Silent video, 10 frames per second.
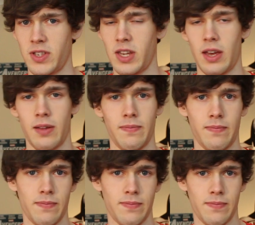Ter.
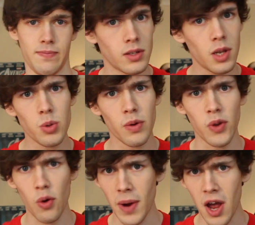So those are a
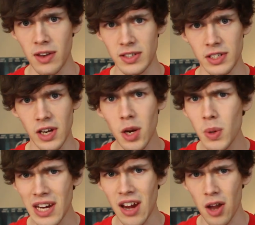few of my answers. I
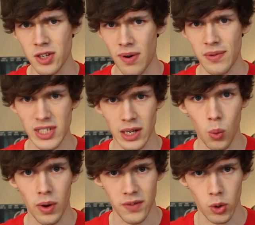know I didn't answer every
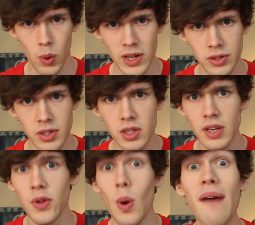single one of your questions.
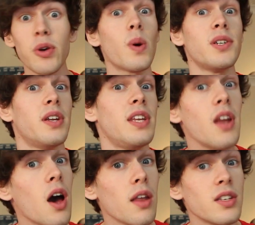If you have a question I
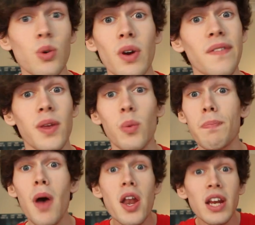didn't answer or anything you
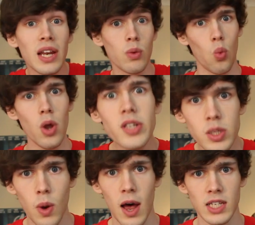burningly want
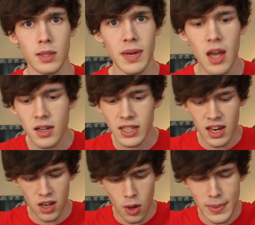to ask me, ask
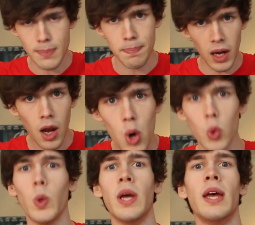it in the comments
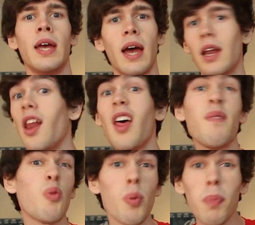below. And I'll
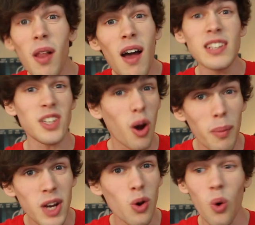either reply as a
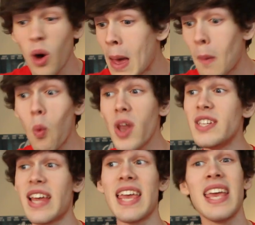comment or
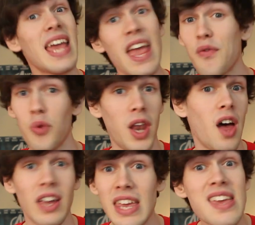one day, if we're
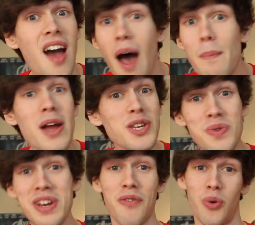lucky, I might
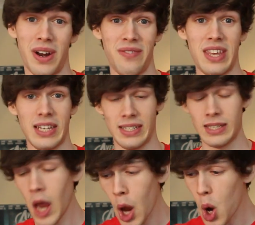do another one of
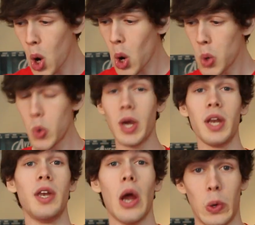these. Who
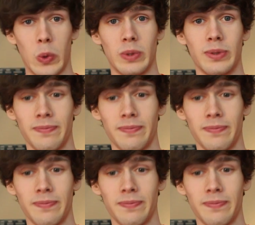can know?